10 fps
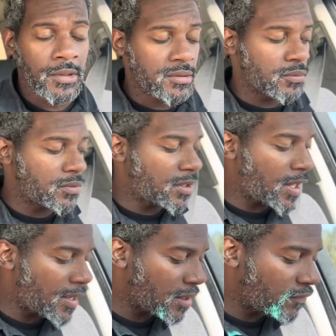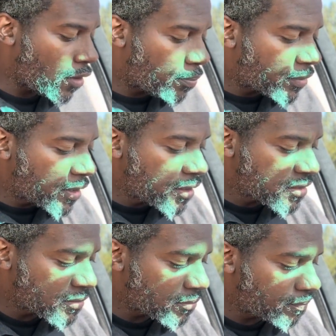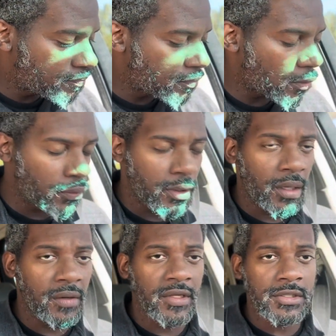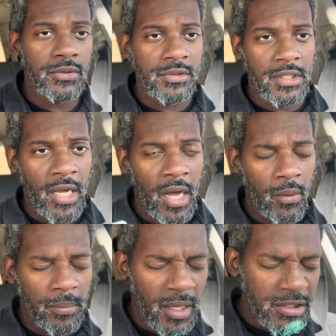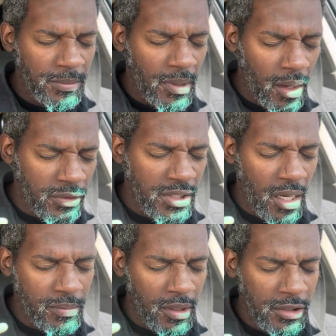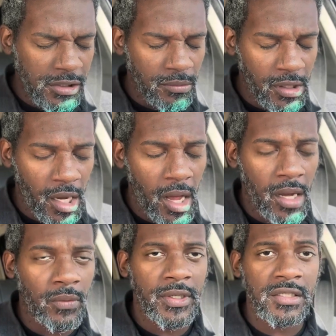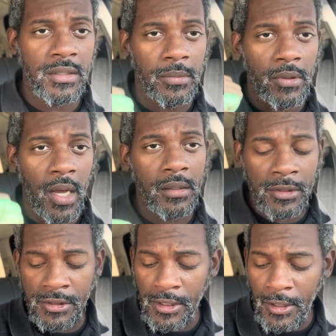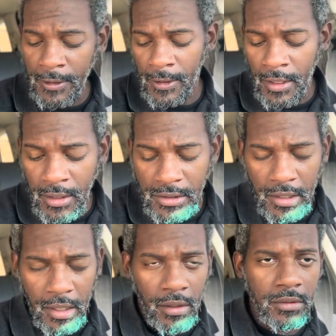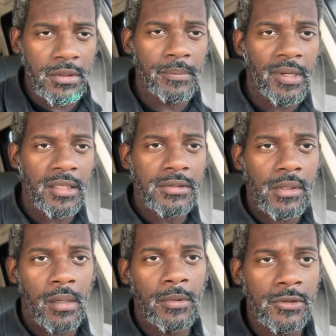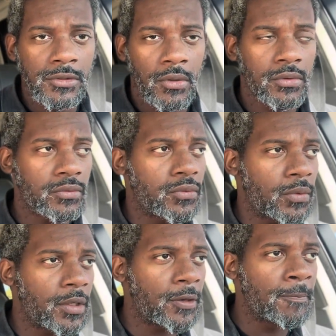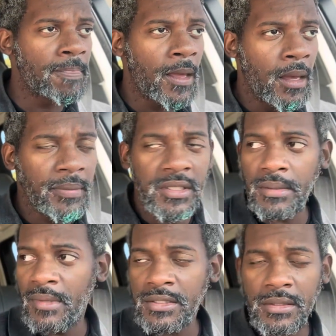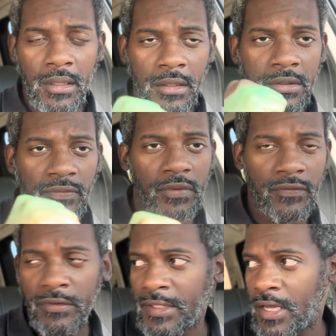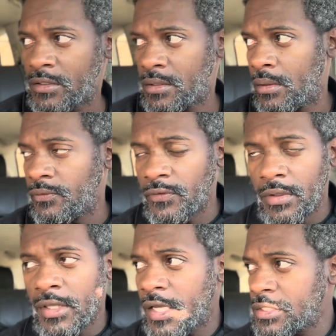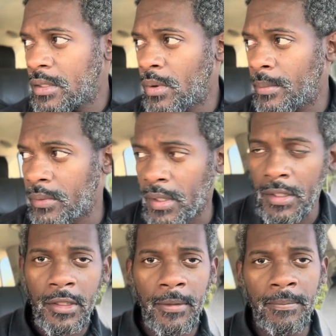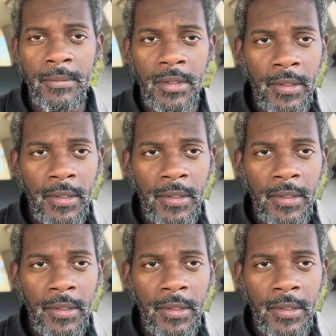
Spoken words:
So with that, giving all praise, glory, and honor that's due to Yahweh Bashimi Hawashai Hashem Rachaha, with double honors to the elders and apostles of their millstone who rule well. Peace and blessings to the 144,000 and the hopeful elect, Shalom Barakatum.